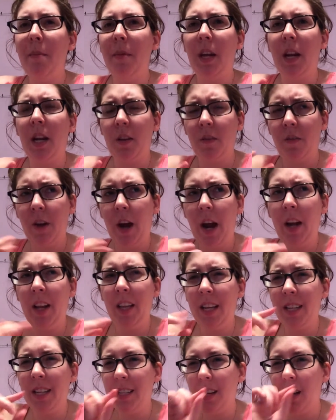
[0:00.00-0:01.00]
and then
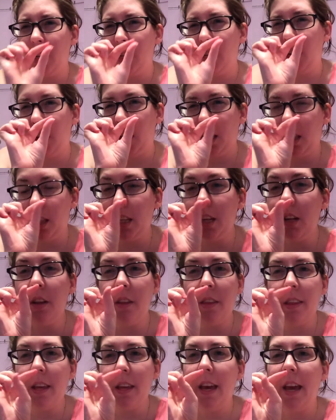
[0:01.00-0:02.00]
finally I saw this like
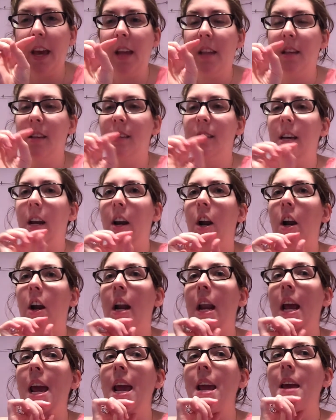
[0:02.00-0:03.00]
little thing that said her
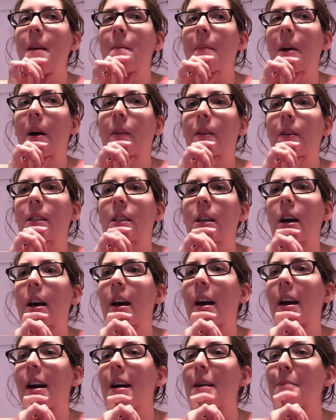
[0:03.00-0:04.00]
name, and I was
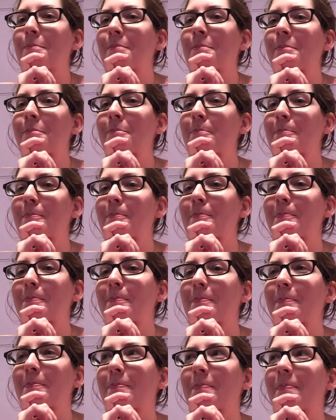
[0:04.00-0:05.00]
like,
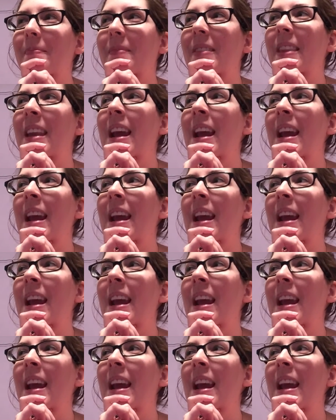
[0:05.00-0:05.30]
hmm,